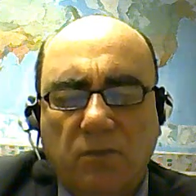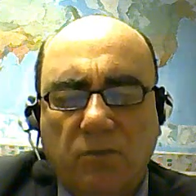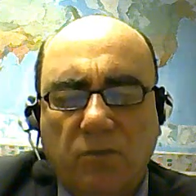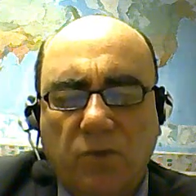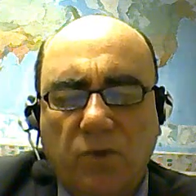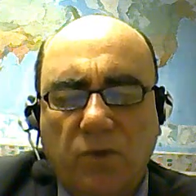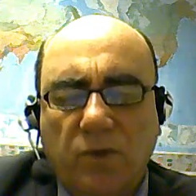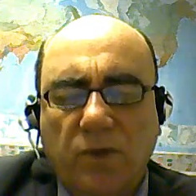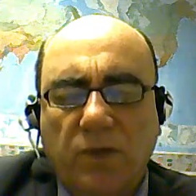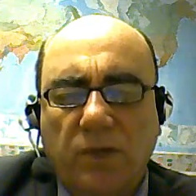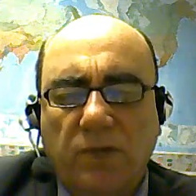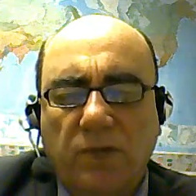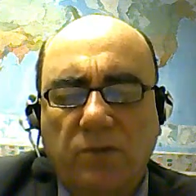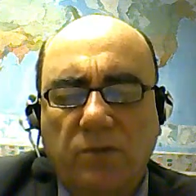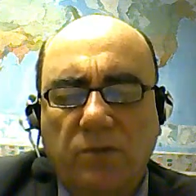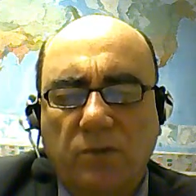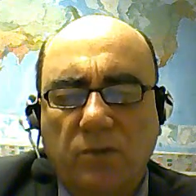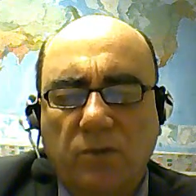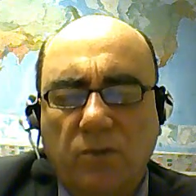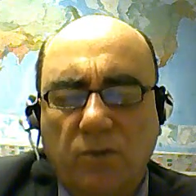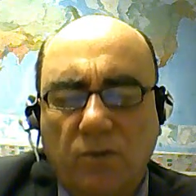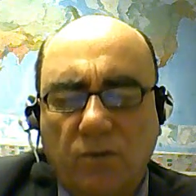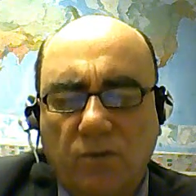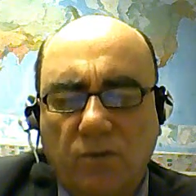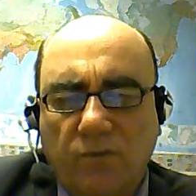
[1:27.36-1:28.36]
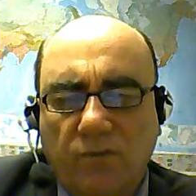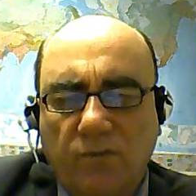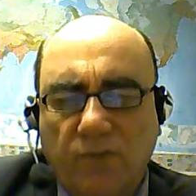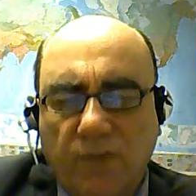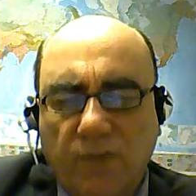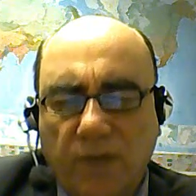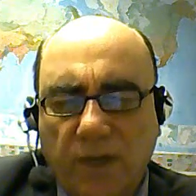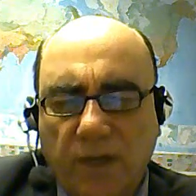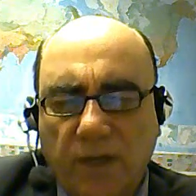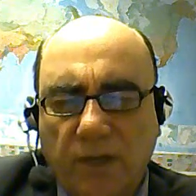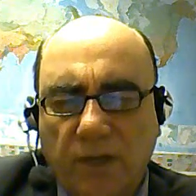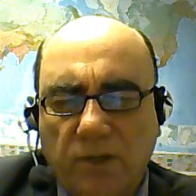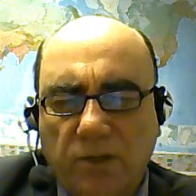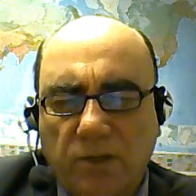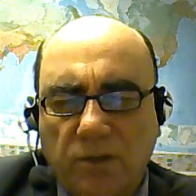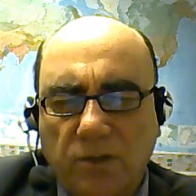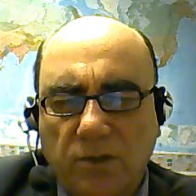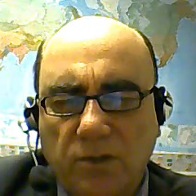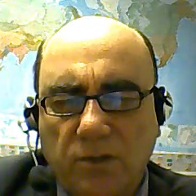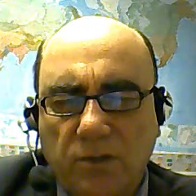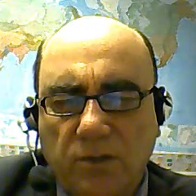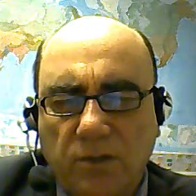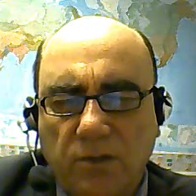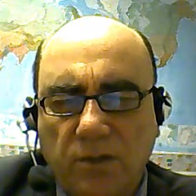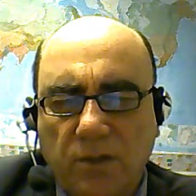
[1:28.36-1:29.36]
poured out on all
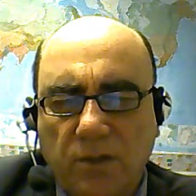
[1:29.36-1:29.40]
flesh.